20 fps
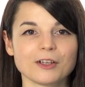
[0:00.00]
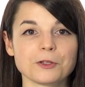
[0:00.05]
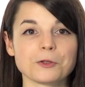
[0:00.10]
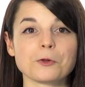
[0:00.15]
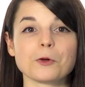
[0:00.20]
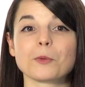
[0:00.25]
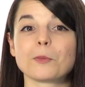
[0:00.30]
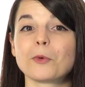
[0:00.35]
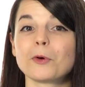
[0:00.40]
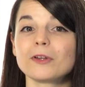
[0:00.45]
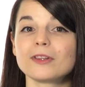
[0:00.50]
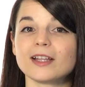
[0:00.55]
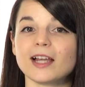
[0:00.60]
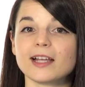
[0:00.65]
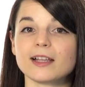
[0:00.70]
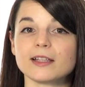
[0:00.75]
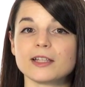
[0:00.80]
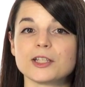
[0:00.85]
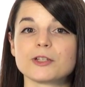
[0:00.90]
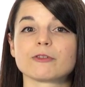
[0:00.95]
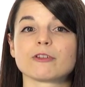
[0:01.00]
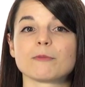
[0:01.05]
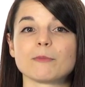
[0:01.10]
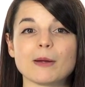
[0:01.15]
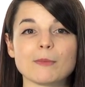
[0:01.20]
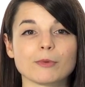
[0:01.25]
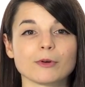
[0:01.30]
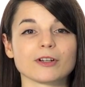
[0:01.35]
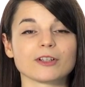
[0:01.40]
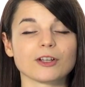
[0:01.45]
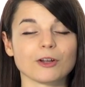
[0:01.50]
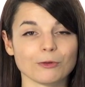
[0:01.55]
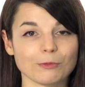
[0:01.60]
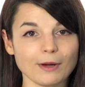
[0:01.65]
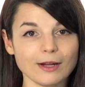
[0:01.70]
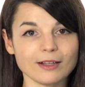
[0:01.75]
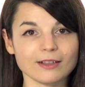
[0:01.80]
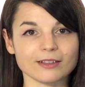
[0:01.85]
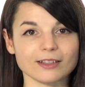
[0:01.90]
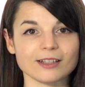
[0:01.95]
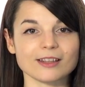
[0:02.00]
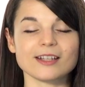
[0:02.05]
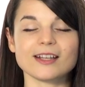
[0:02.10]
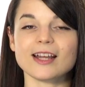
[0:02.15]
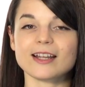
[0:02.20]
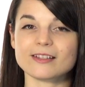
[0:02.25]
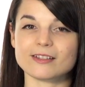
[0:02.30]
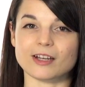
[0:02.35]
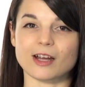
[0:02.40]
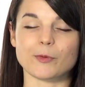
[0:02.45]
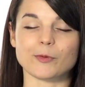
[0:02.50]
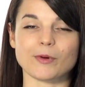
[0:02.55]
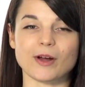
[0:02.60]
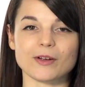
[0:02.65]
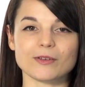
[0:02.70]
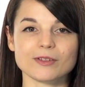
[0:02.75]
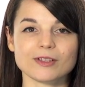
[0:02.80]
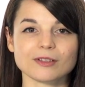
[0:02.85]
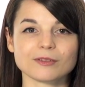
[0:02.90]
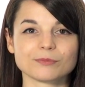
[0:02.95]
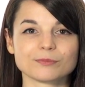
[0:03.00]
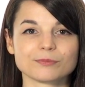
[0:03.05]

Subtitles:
You're more likely to remember it correctly the next time around.